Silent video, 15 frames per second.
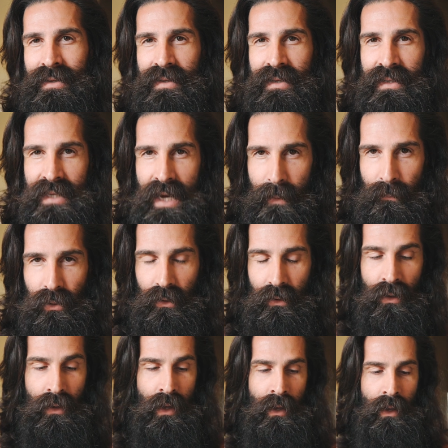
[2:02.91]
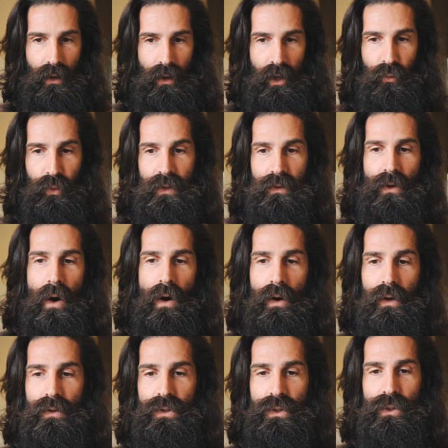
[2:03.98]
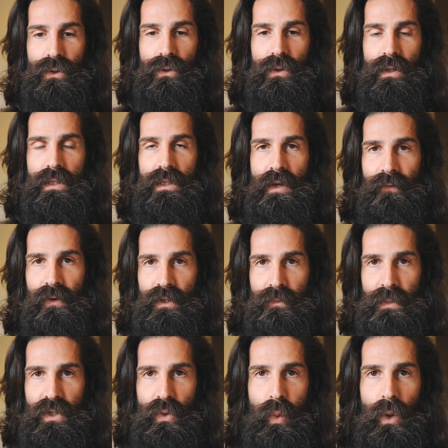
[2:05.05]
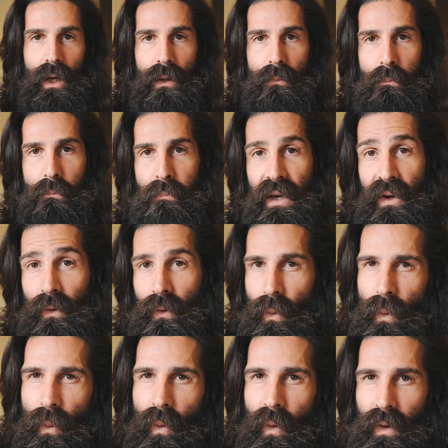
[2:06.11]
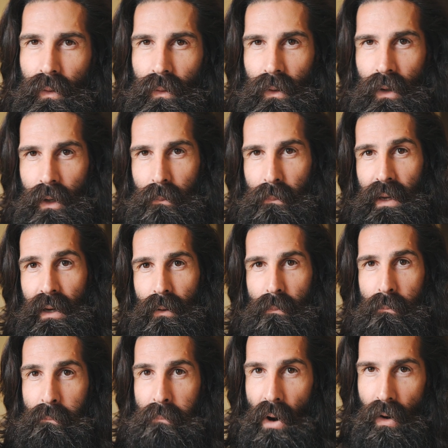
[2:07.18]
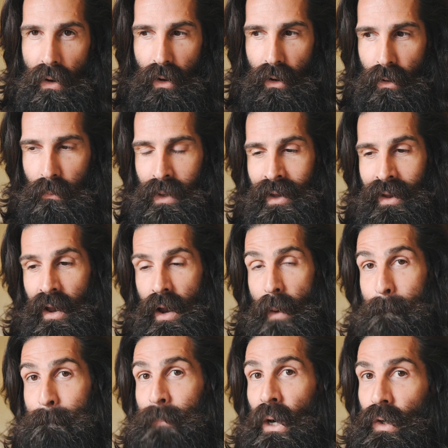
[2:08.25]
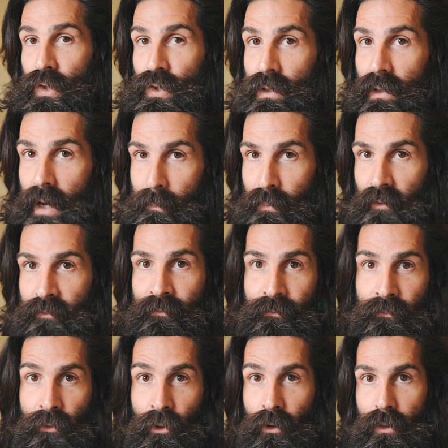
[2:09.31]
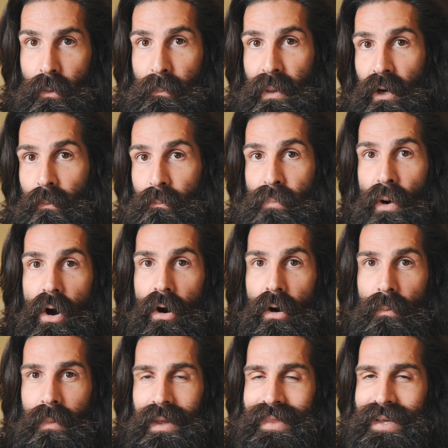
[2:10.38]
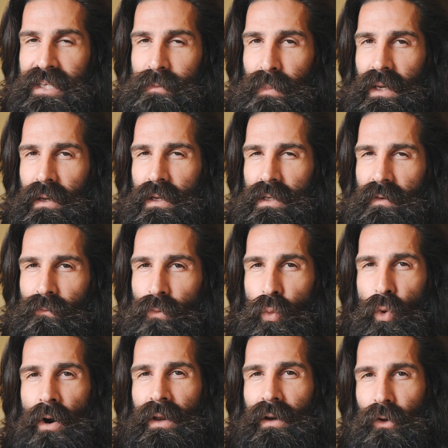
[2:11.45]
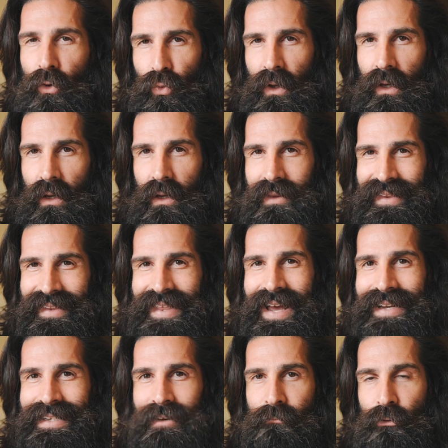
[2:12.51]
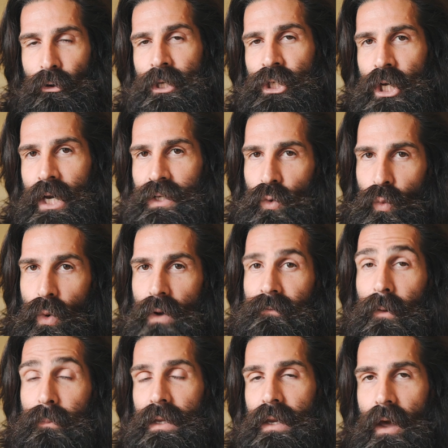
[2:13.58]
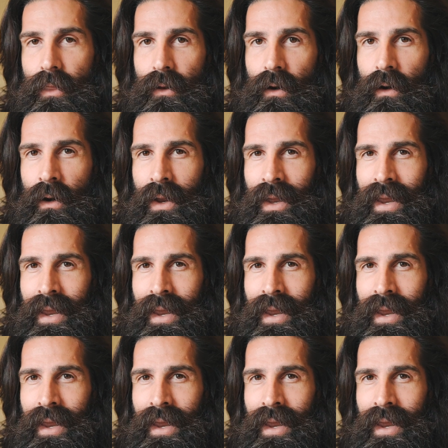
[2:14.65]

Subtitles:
sampler. In regard to the difference between beard oil and beard balm, personally I prefer the beard balm, and that's because of one ingredient that differentiates one from the other,